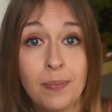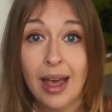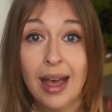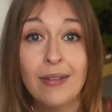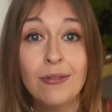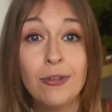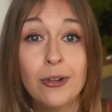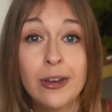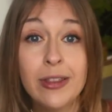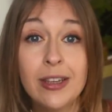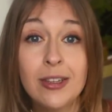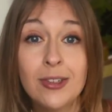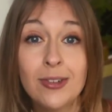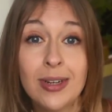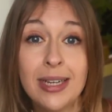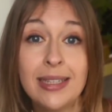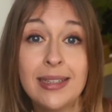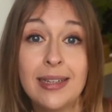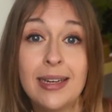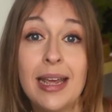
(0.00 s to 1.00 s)
And for this
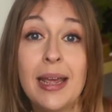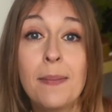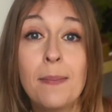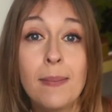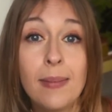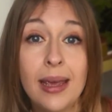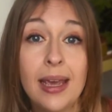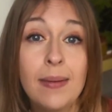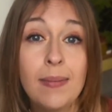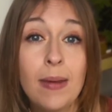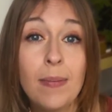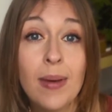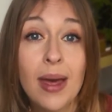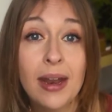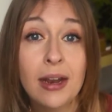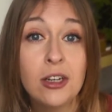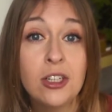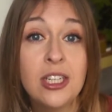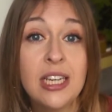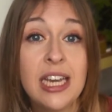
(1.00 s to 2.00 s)
reason, it may be
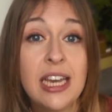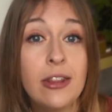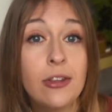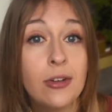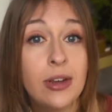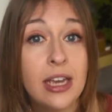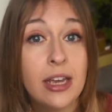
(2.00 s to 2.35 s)
better to either